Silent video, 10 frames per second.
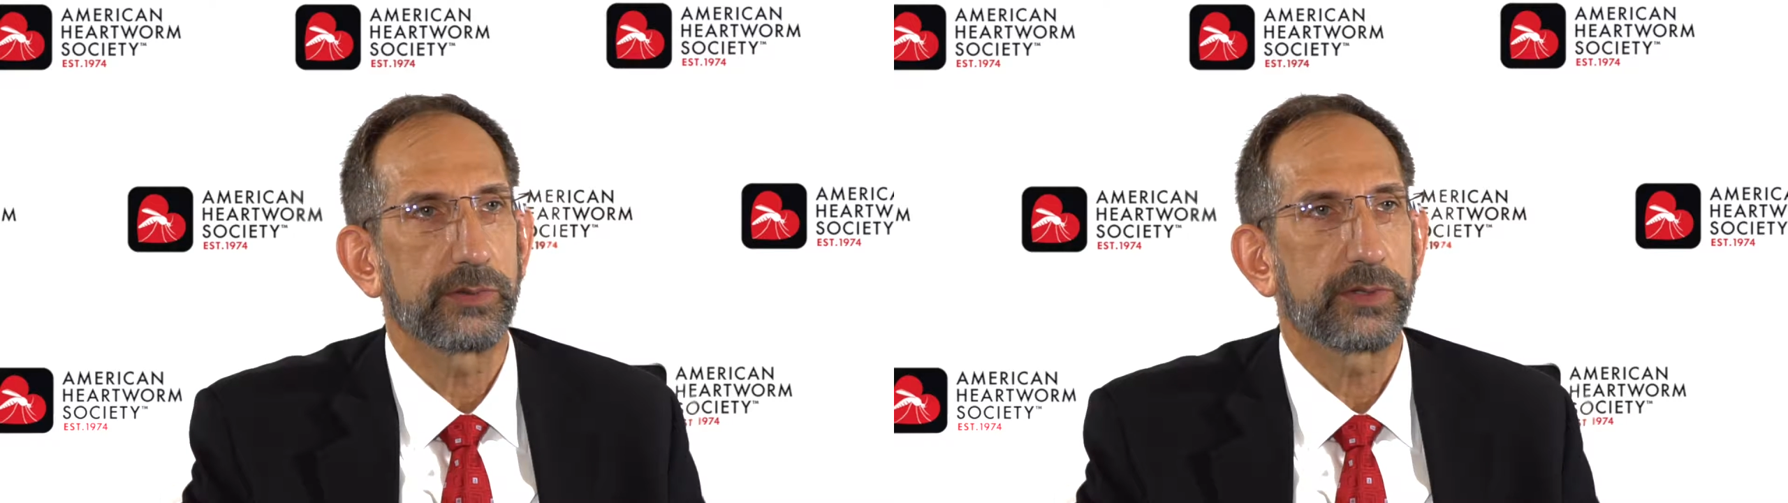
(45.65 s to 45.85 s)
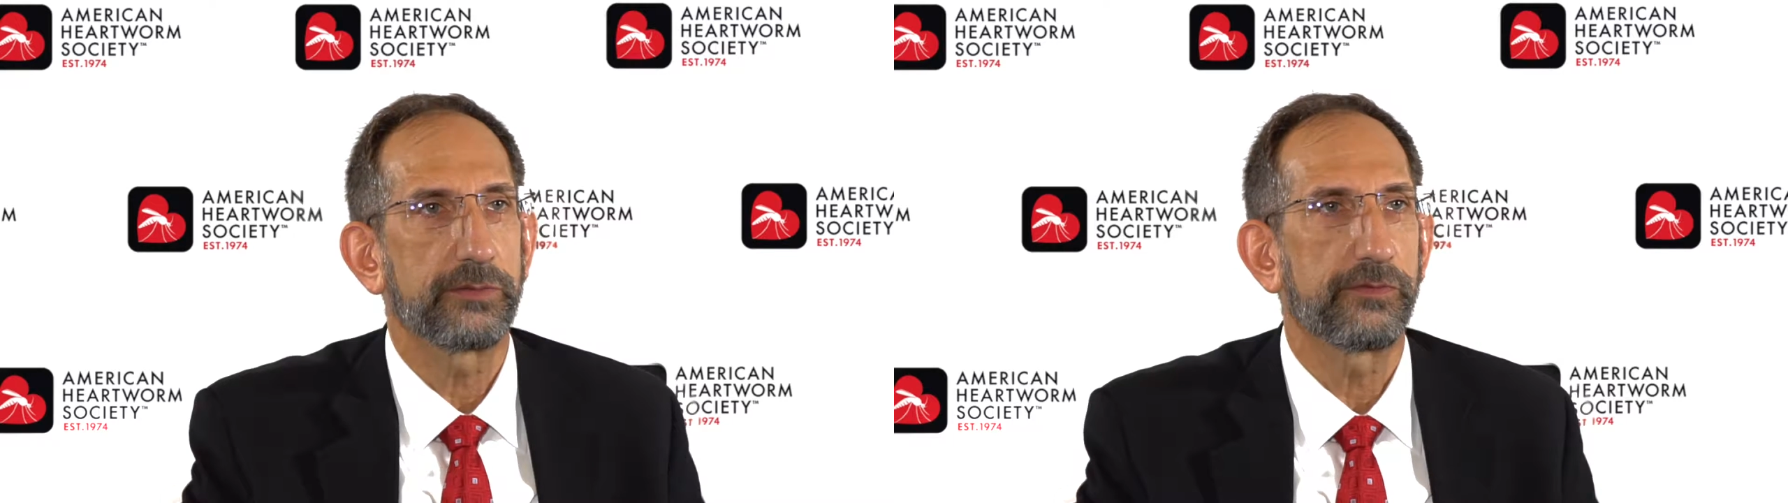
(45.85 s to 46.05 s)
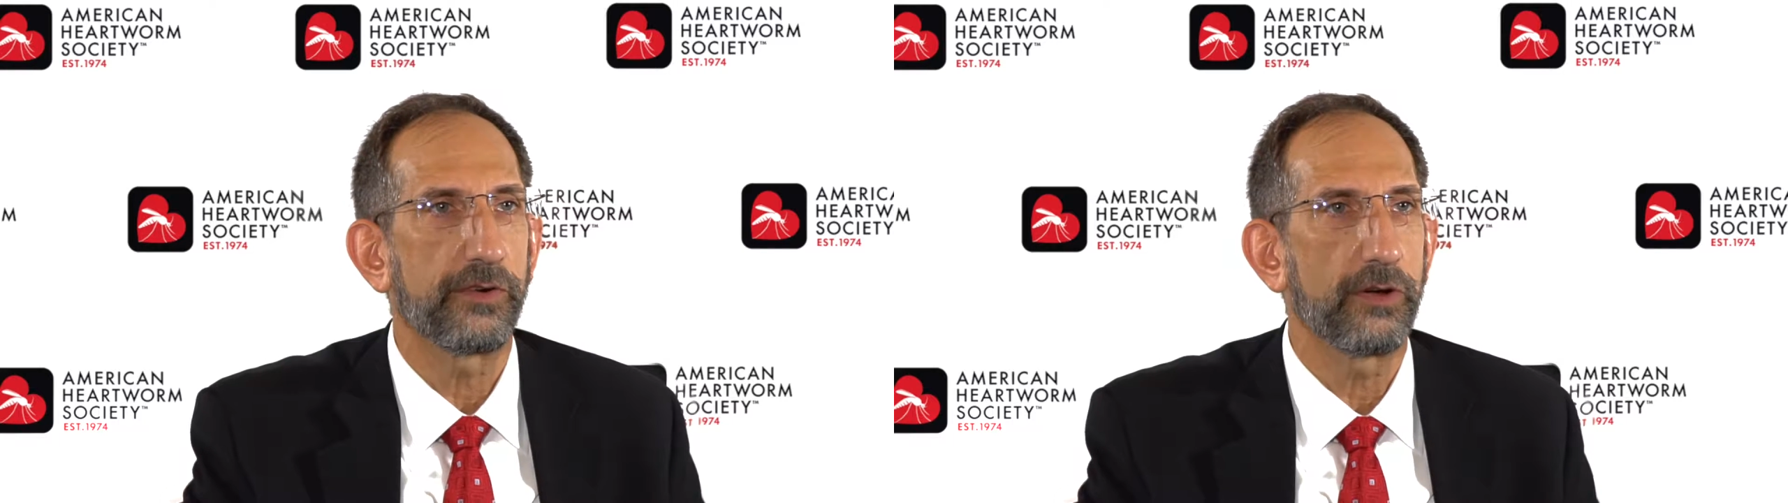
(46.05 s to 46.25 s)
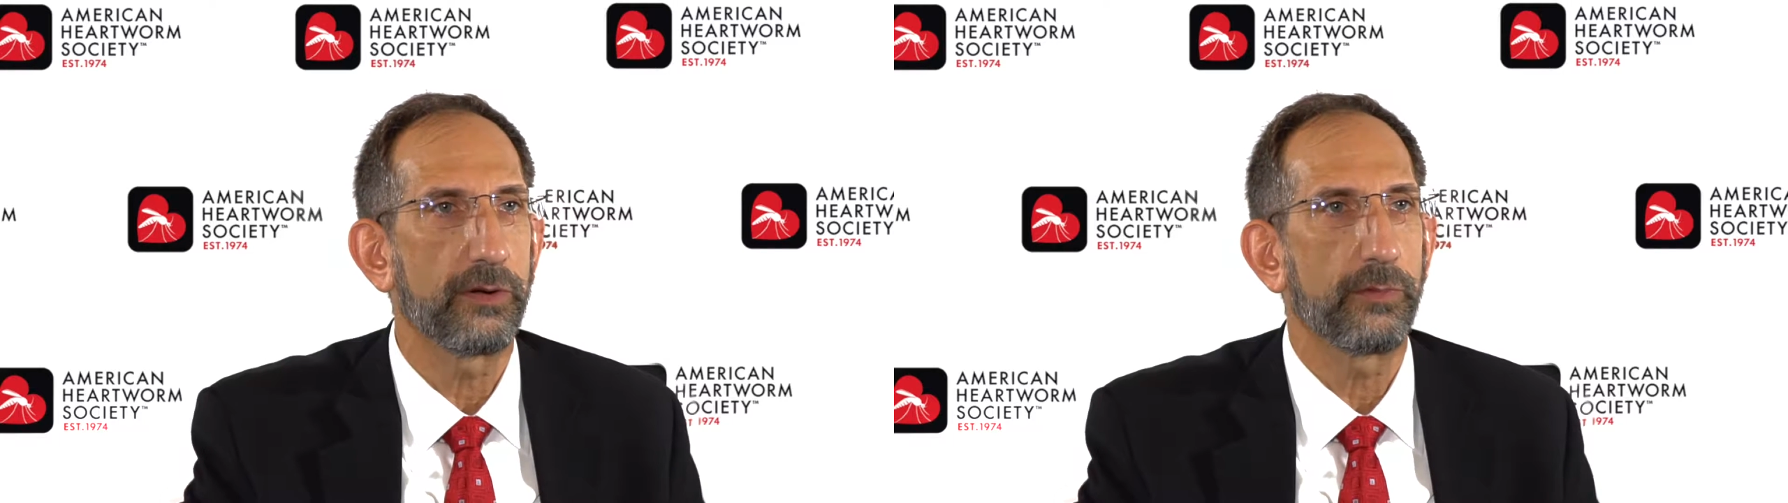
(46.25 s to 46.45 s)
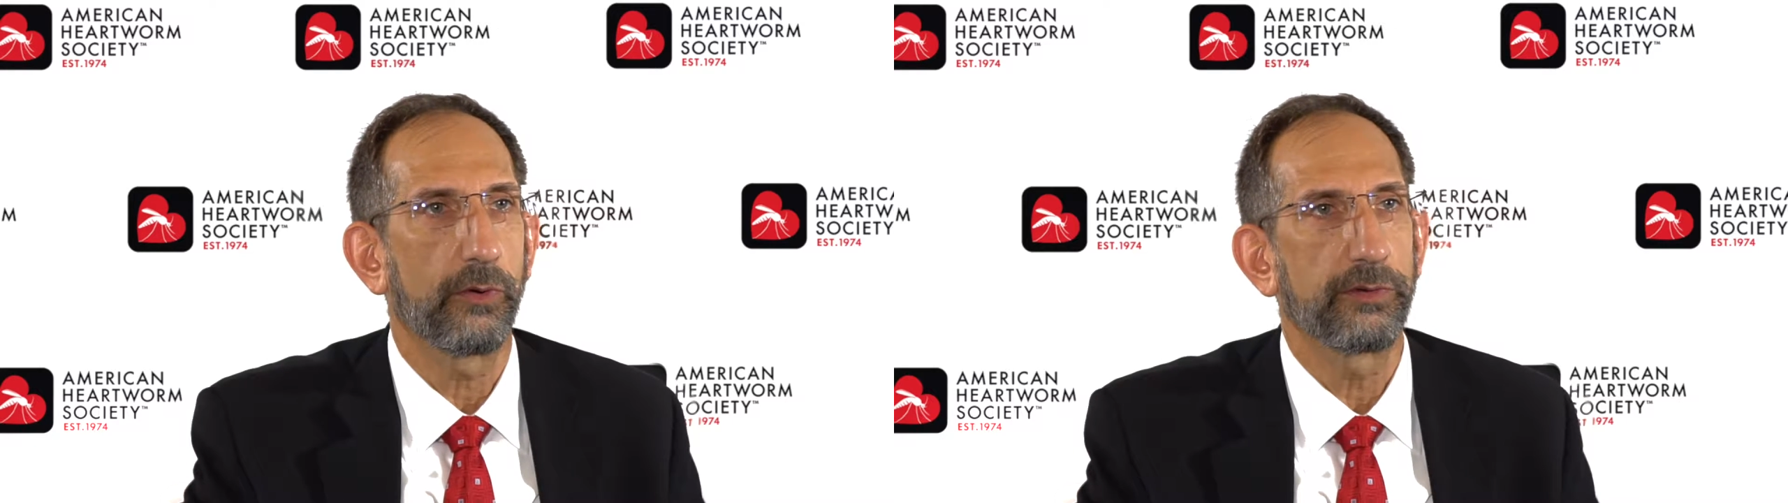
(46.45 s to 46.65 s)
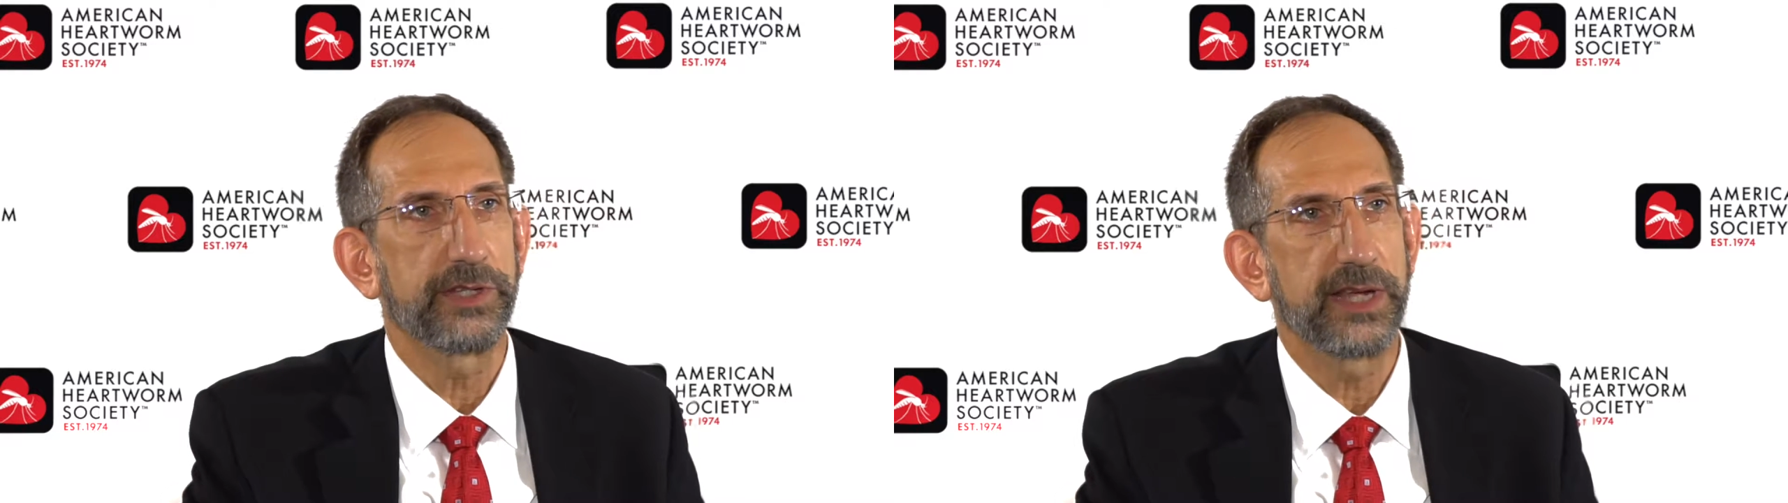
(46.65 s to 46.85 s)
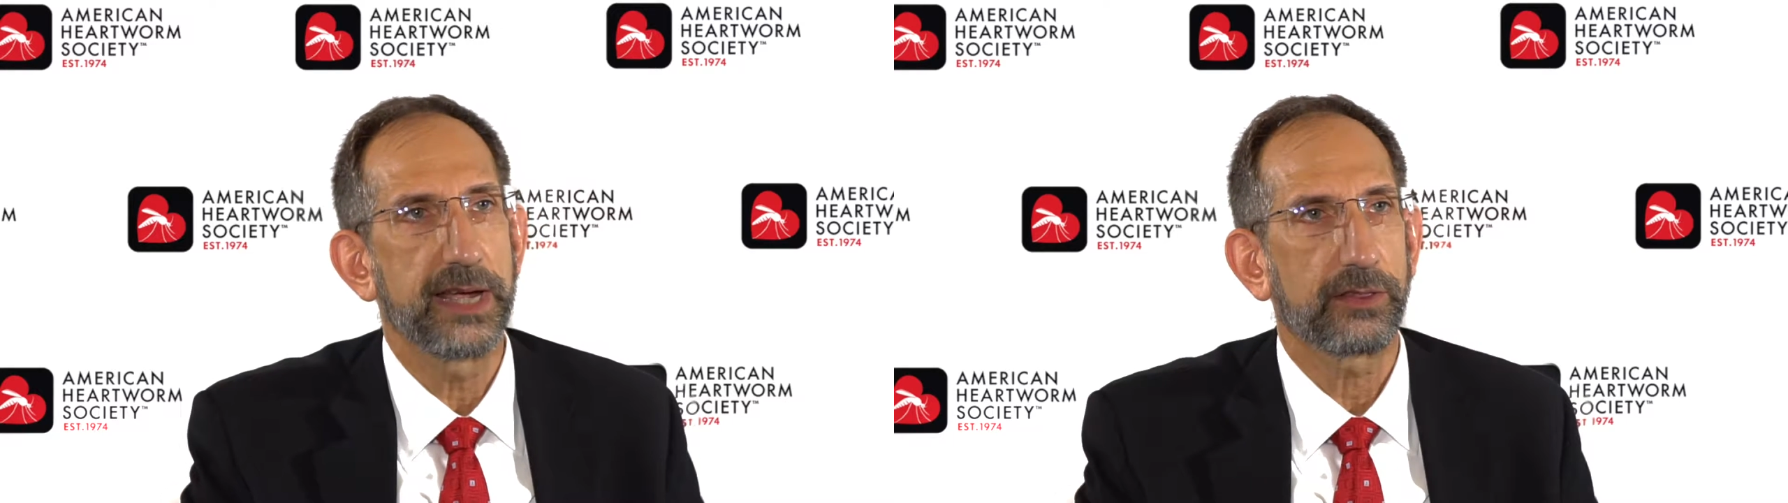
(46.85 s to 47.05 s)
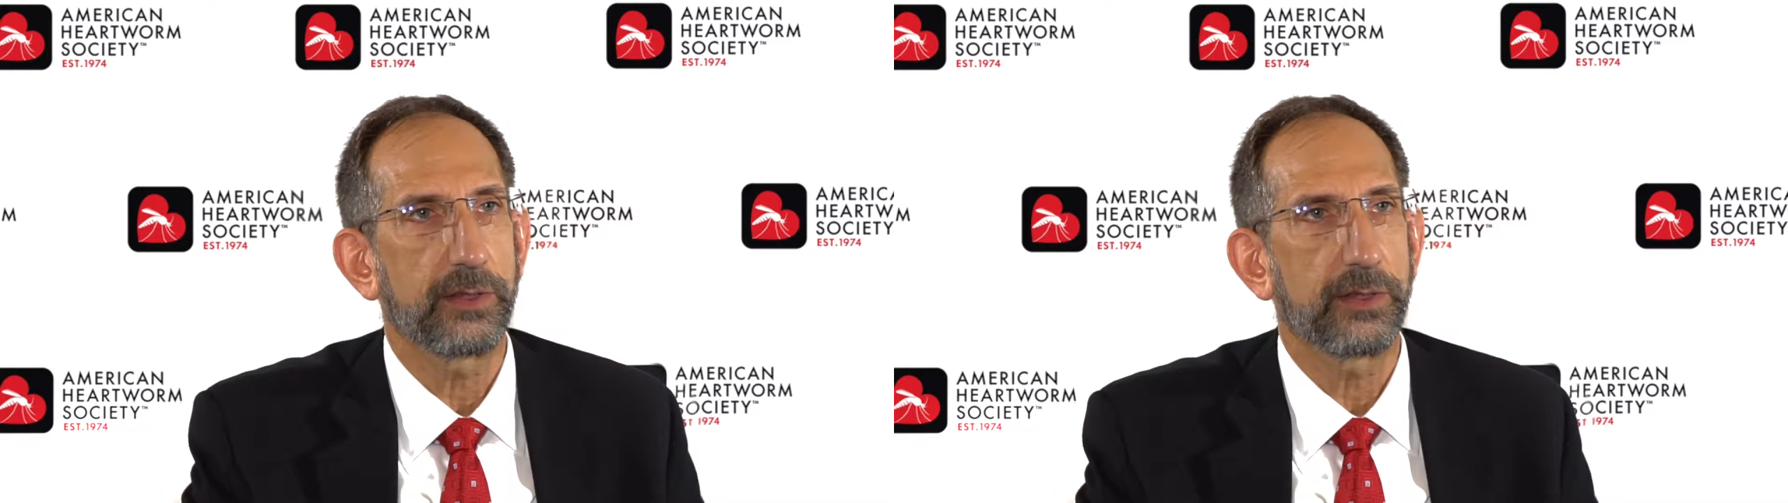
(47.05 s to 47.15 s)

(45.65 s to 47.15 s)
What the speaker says: confirm or reject